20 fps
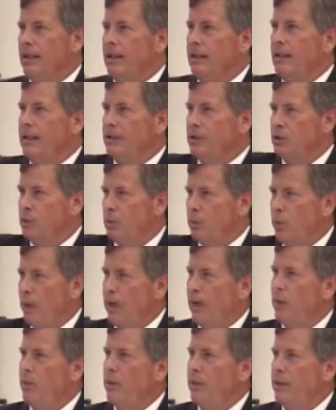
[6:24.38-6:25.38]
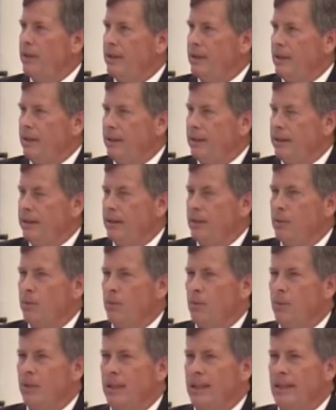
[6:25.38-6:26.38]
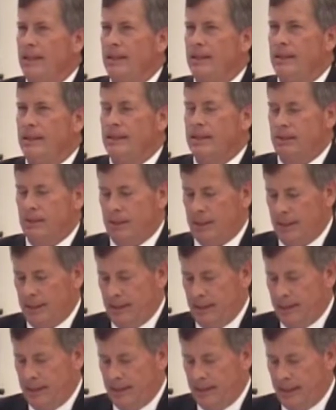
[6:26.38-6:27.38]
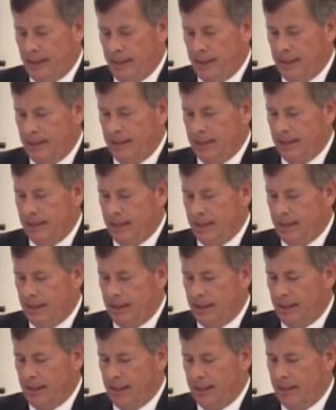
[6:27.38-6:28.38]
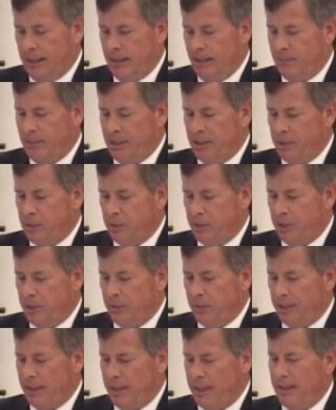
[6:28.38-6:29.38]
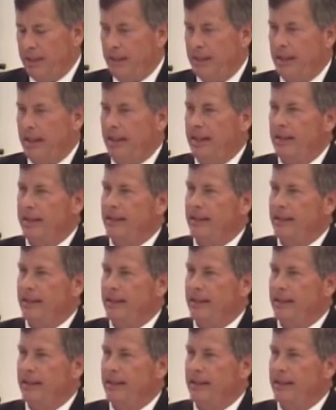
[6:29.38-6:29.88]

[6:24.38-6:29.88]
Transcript: is well within what is indicated in AB 2188.